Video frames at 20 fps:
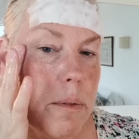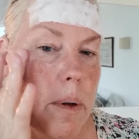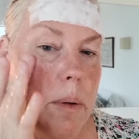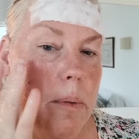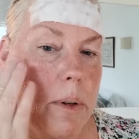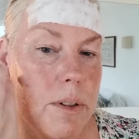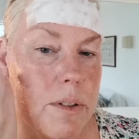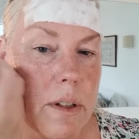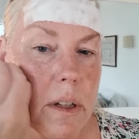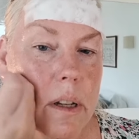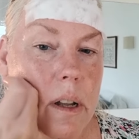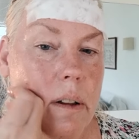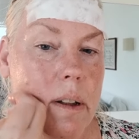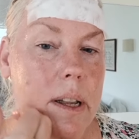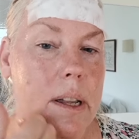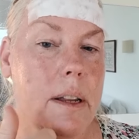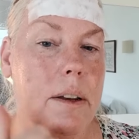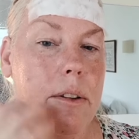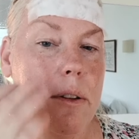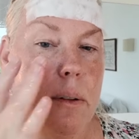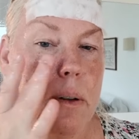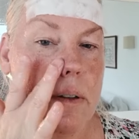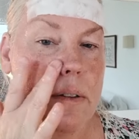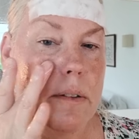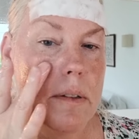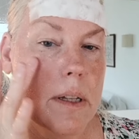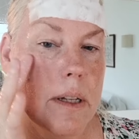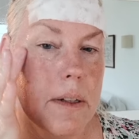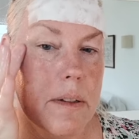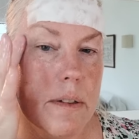We want it going into our
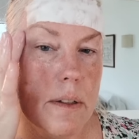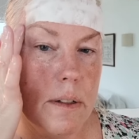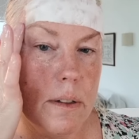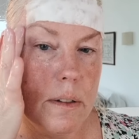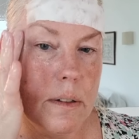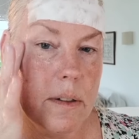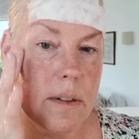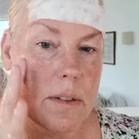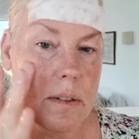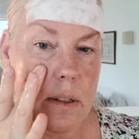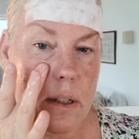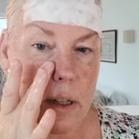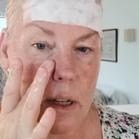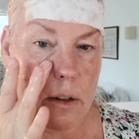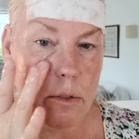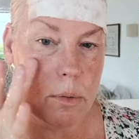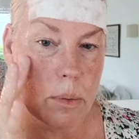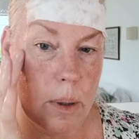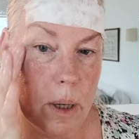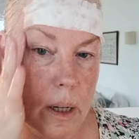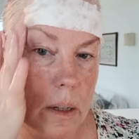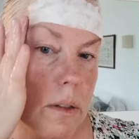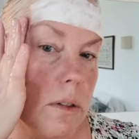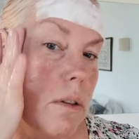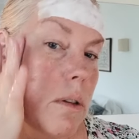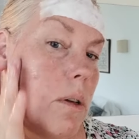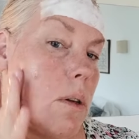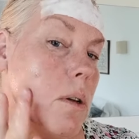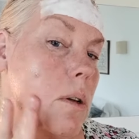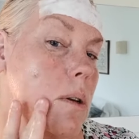skin. So you can see I've
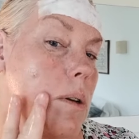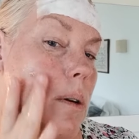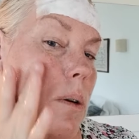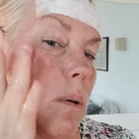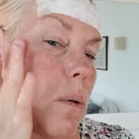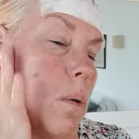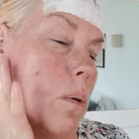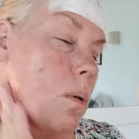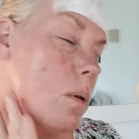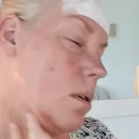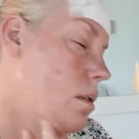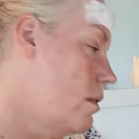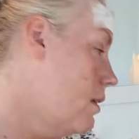worked all